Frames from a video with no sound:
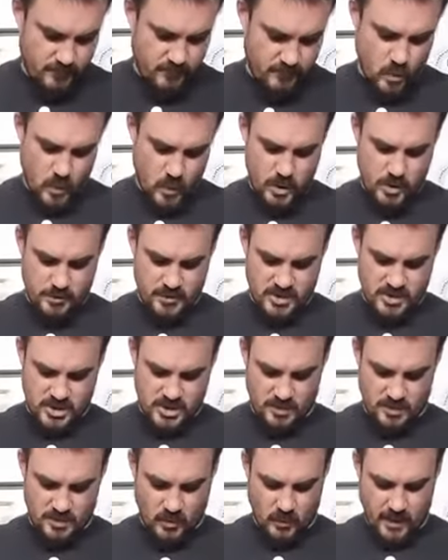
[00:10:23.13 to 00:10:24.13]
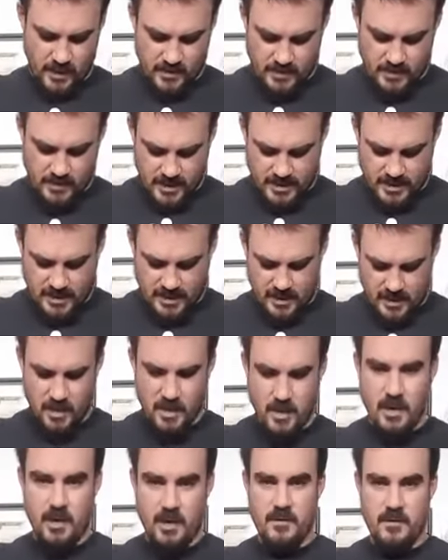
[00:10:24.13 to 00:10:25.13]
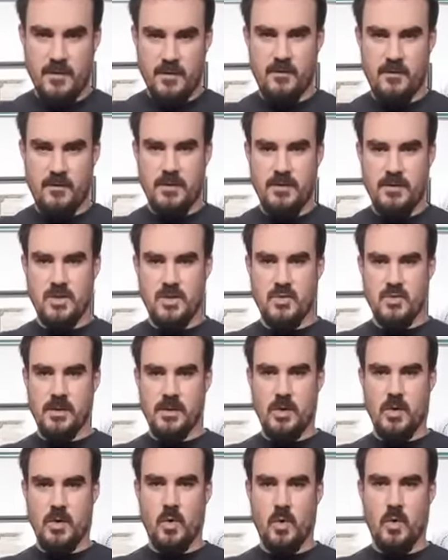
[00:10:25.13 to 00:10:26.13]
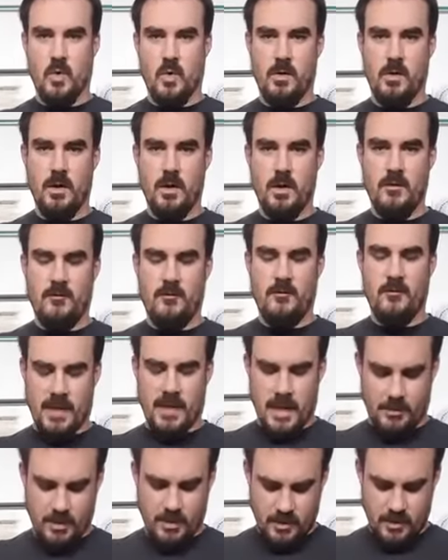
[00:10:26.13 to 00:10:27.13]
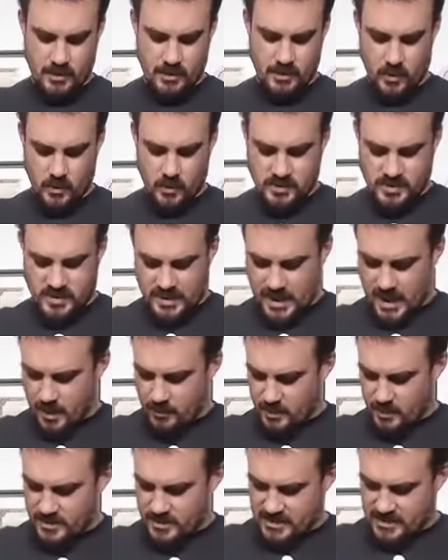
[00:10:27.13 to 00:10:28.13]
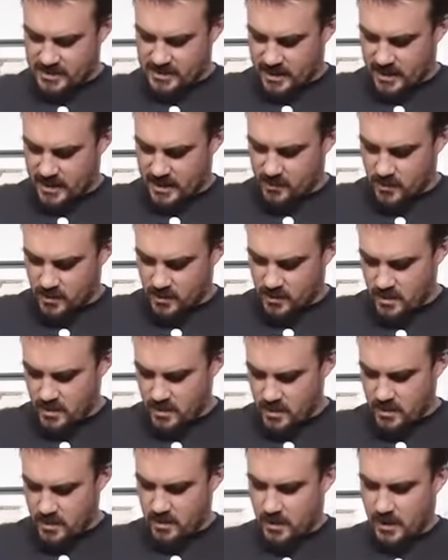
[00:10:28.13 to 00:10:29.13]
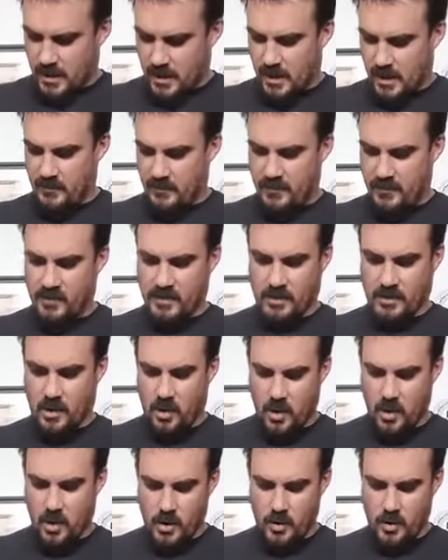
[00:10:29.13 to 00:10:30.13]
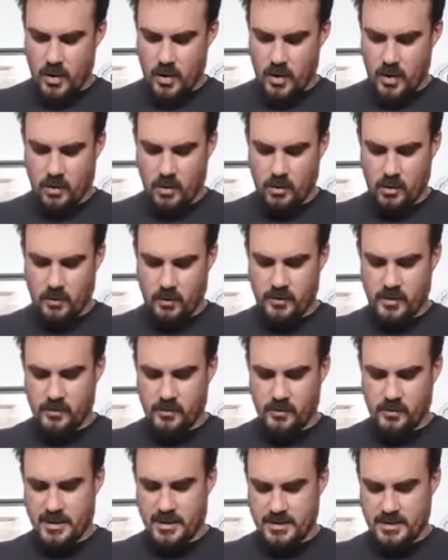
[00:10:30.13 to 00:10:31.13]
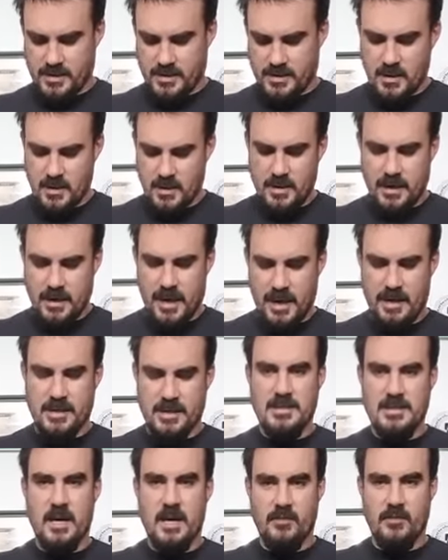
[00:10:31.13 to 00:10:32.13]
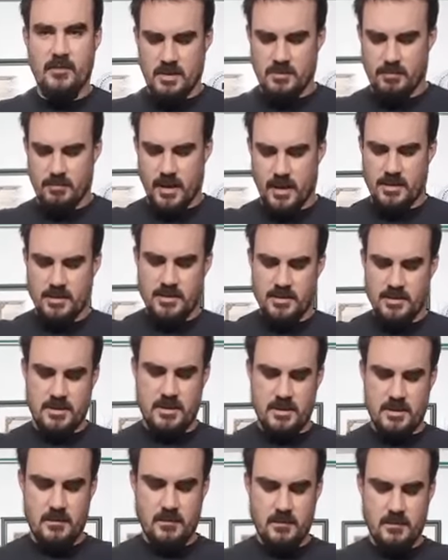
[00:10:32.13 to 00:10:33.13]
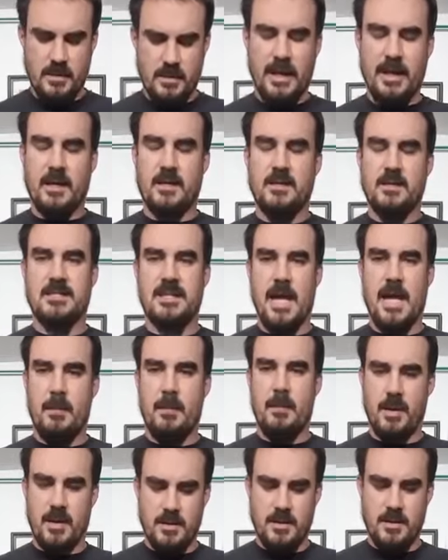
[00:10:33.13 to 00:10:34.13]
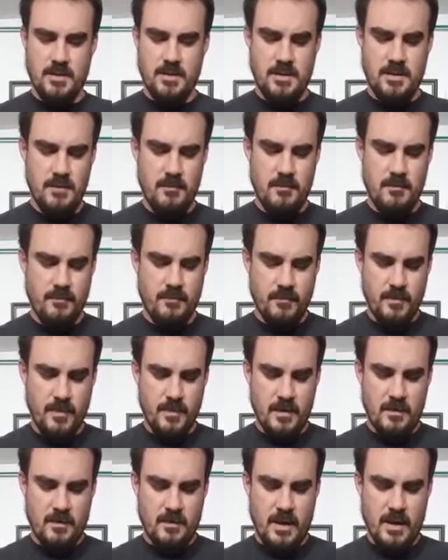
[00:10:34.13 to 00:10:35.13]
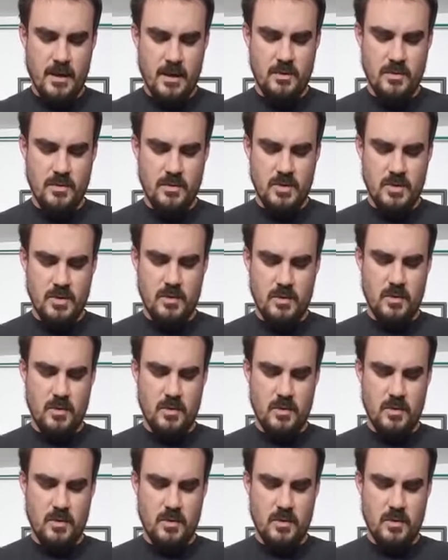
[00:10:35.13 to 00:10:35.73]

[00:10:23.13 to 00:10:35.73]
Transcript: workmanship, the way that they did it. They've got this really cool flap here that holds the aprons together. They've got the hardware all over the place. And instead of using buttons, like snap buttons, they use